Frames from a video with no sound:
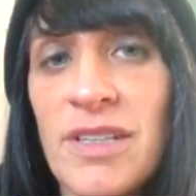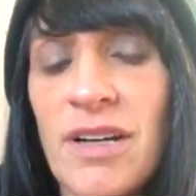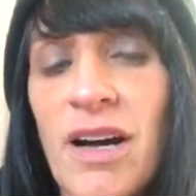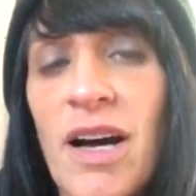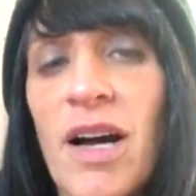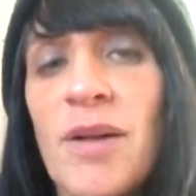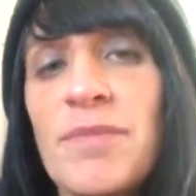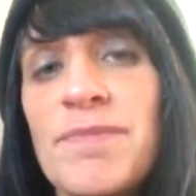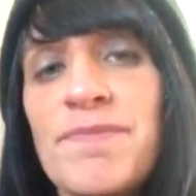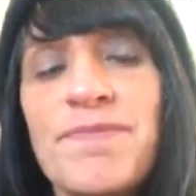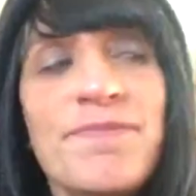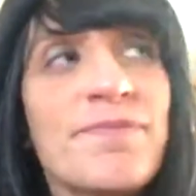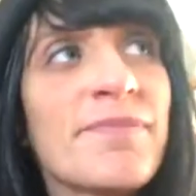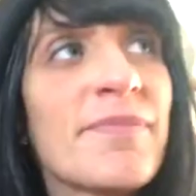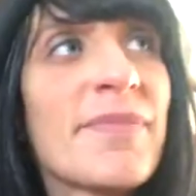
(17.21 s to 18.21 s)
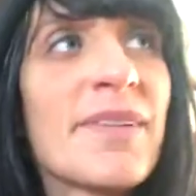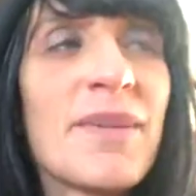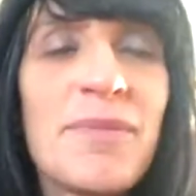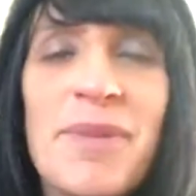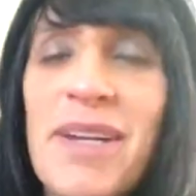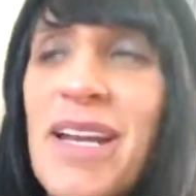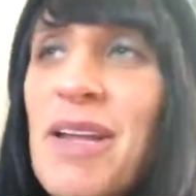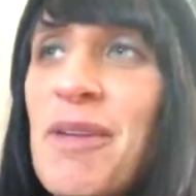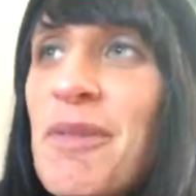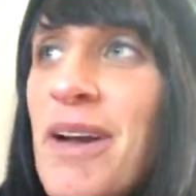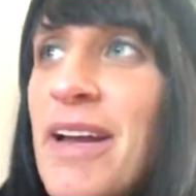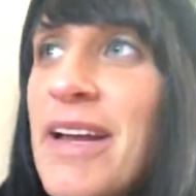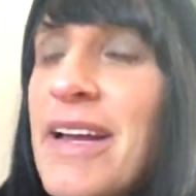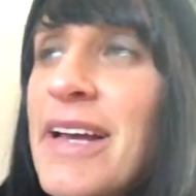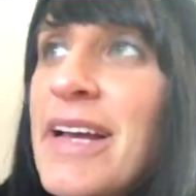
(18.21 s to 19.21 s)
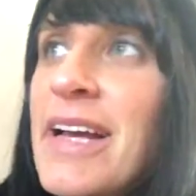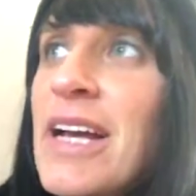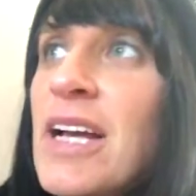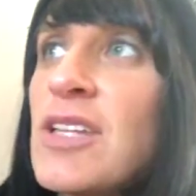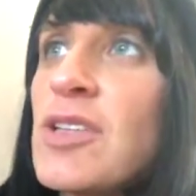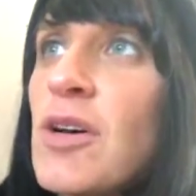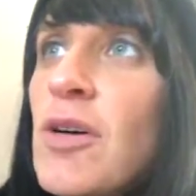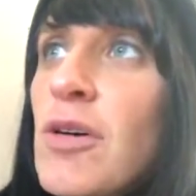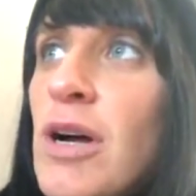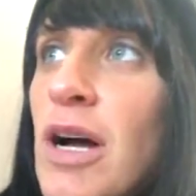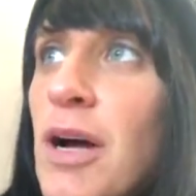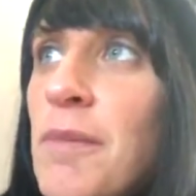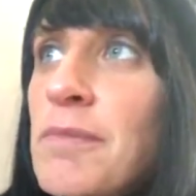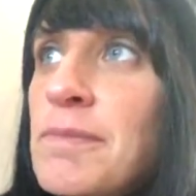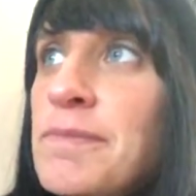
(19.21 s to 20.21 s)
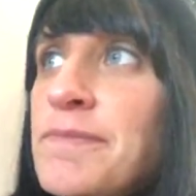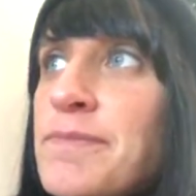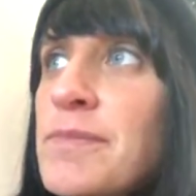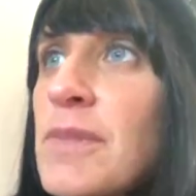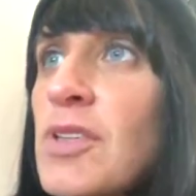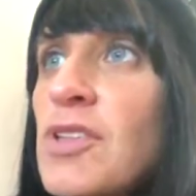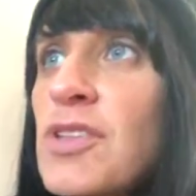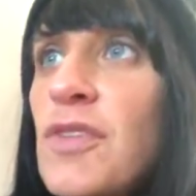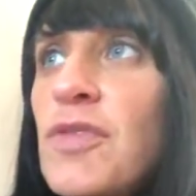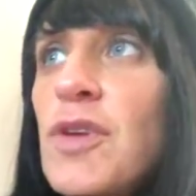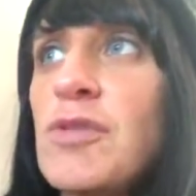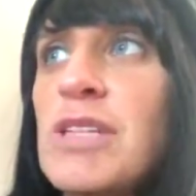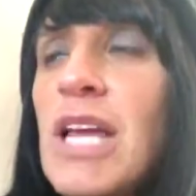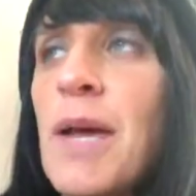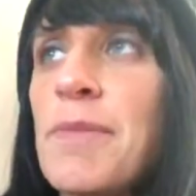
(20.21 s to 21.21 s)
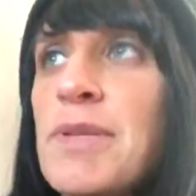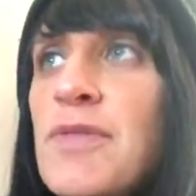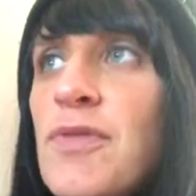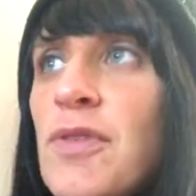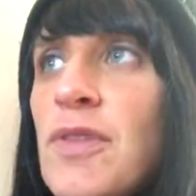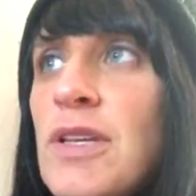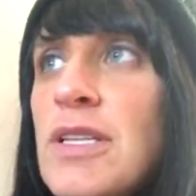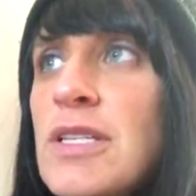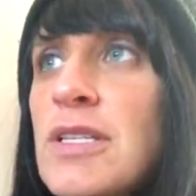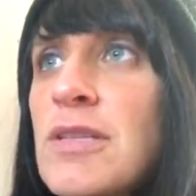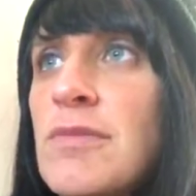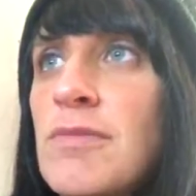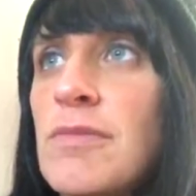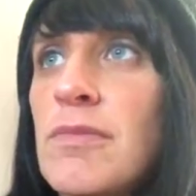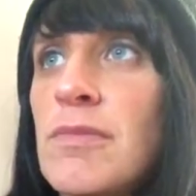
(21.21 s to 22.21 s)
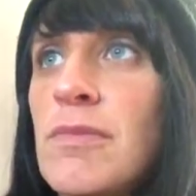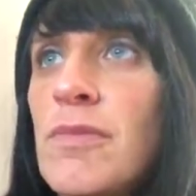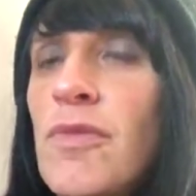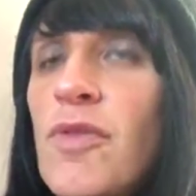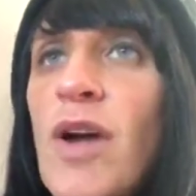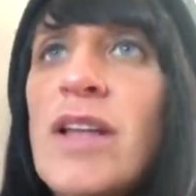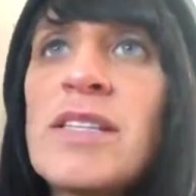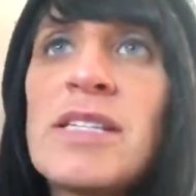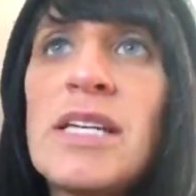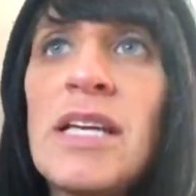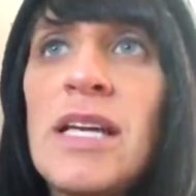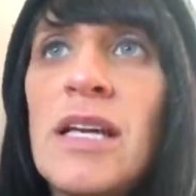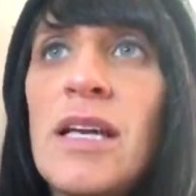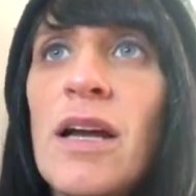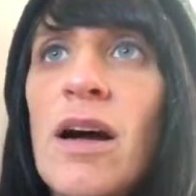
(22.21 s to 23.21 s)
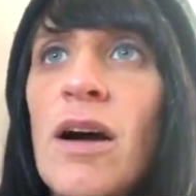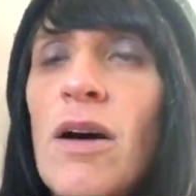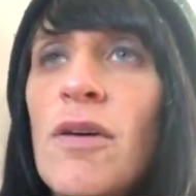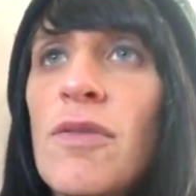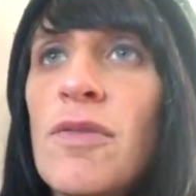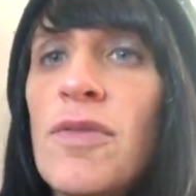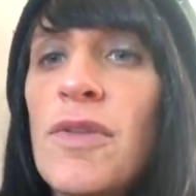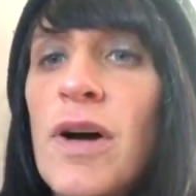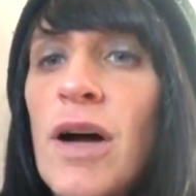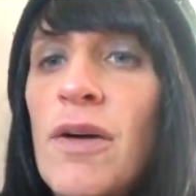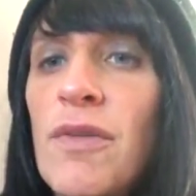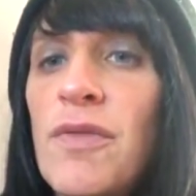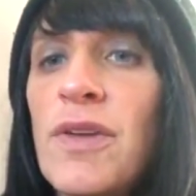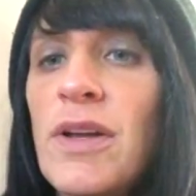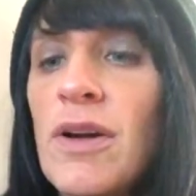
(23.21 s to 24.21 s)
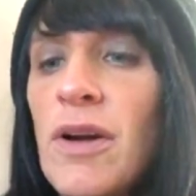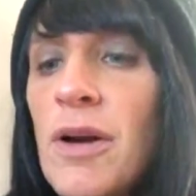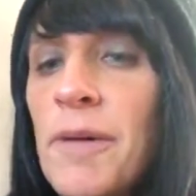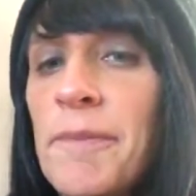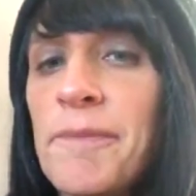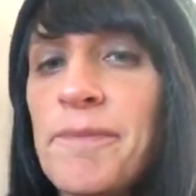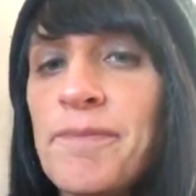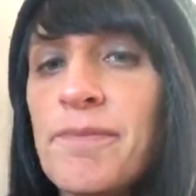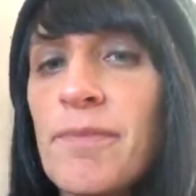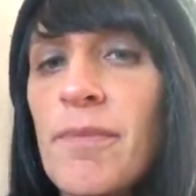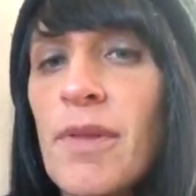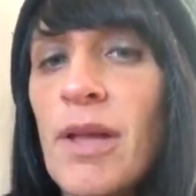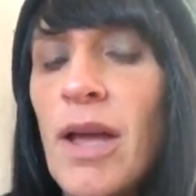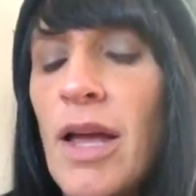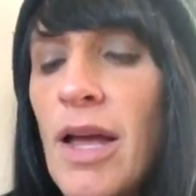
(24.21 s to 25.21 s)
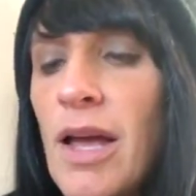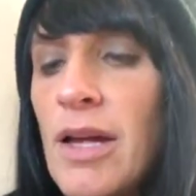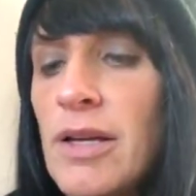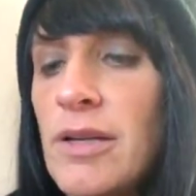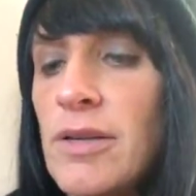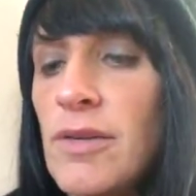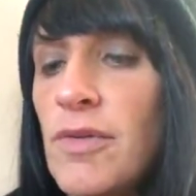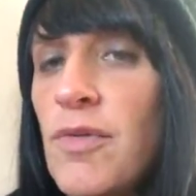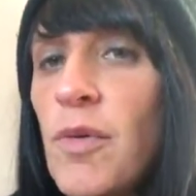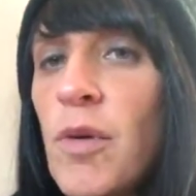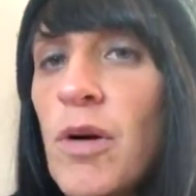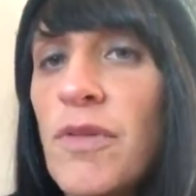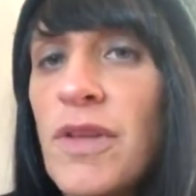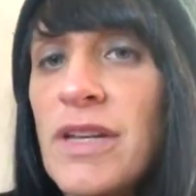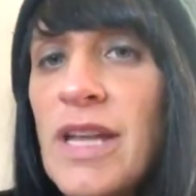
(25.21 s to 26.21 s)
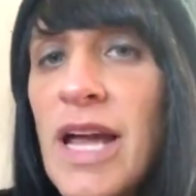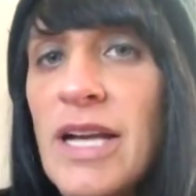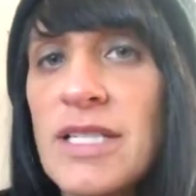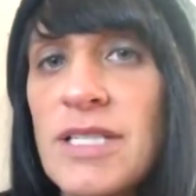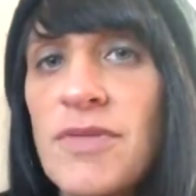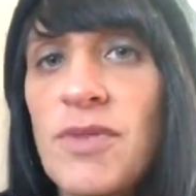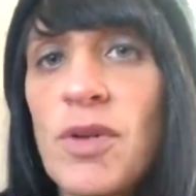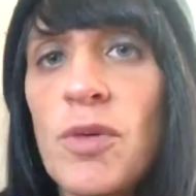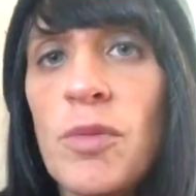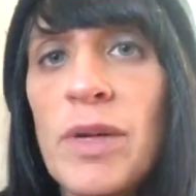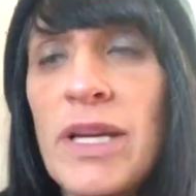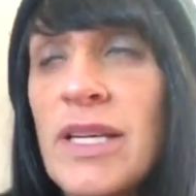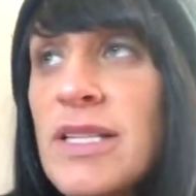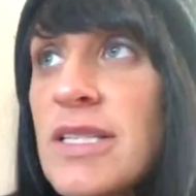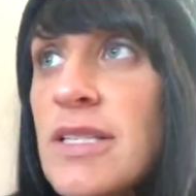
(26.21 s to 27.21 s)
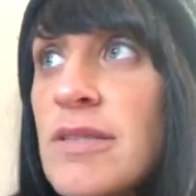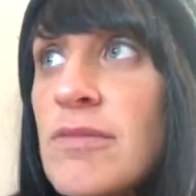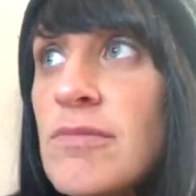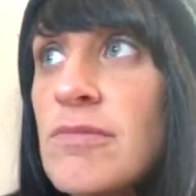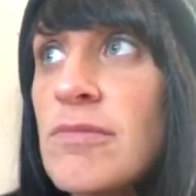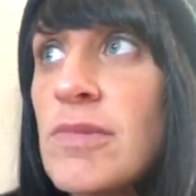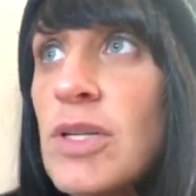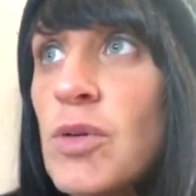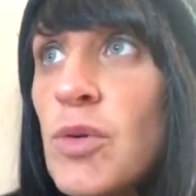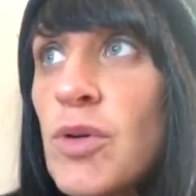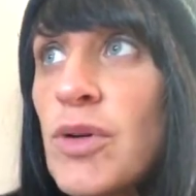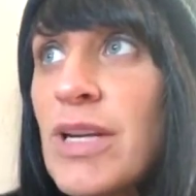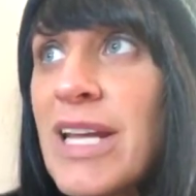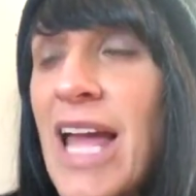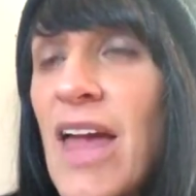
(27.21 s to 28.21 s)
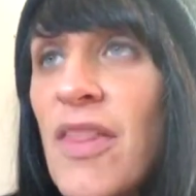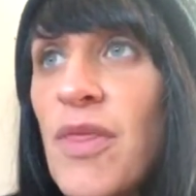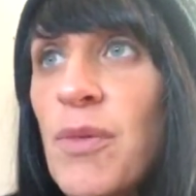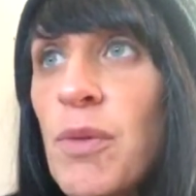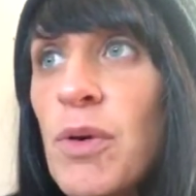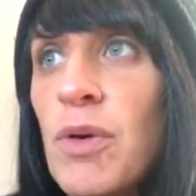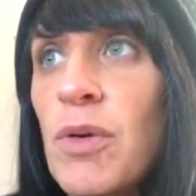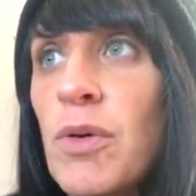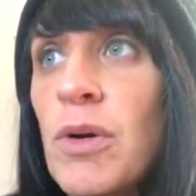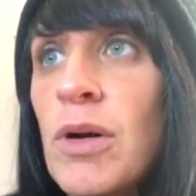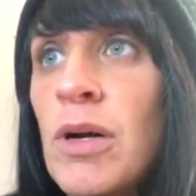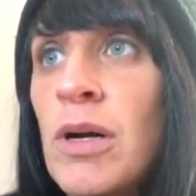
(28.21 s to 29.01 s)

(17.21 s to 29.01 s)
But anyway, so just a few tips for this frenzy of fear and for the next few weeks in order to get through